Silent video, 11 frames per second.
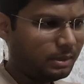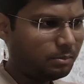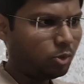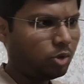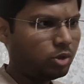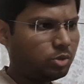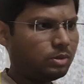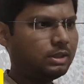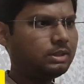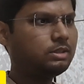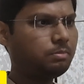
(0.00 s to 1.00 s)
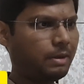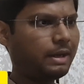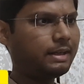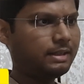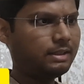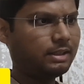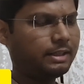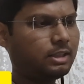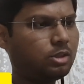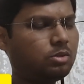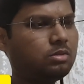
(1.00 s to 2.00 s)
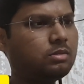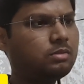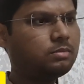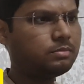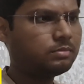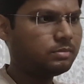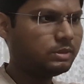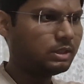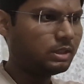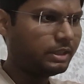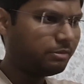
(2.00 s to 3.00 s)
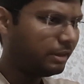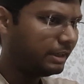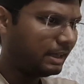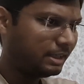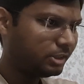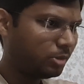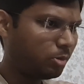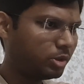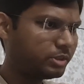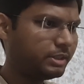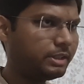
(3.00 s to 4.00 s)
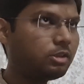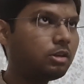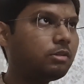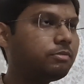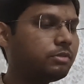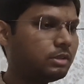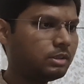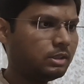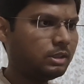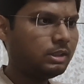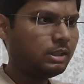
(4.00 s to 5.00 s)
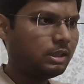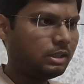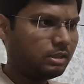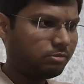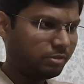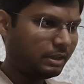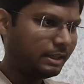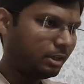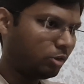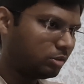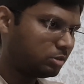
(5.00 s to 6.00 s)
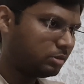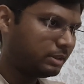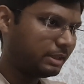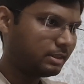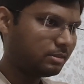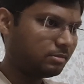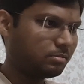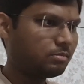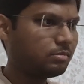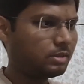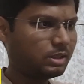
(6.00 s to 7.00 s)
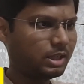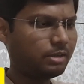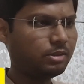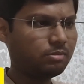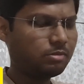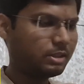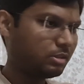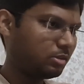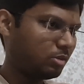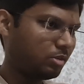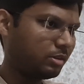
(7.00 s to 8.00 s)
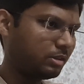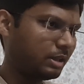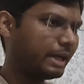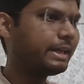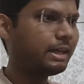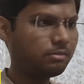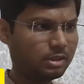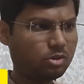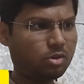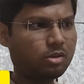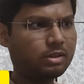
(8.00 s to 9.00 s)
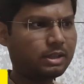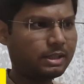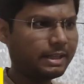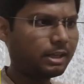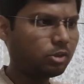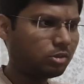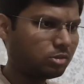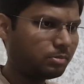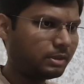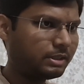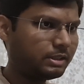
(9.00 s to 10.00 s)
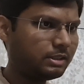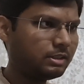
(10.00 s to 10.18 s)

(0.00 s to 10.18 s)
I am more towards backend right now. Yeah. If I get the opportunity of front end also, then I can work on React also, but